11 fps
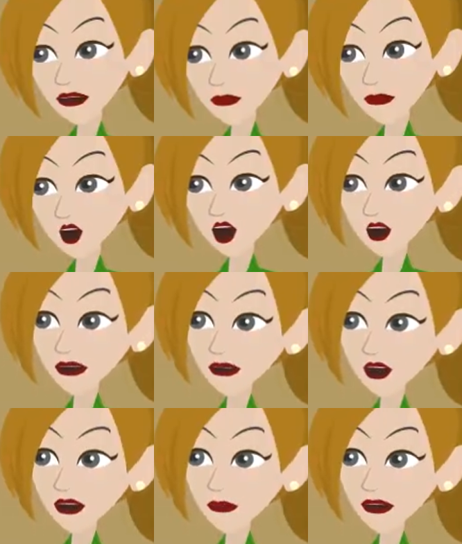the reason that
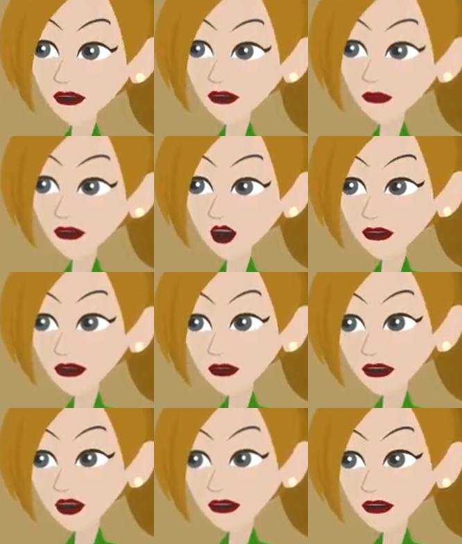we're sort of stubbornly
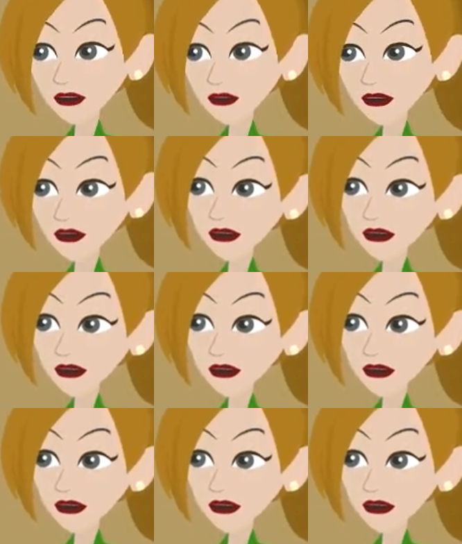holding you here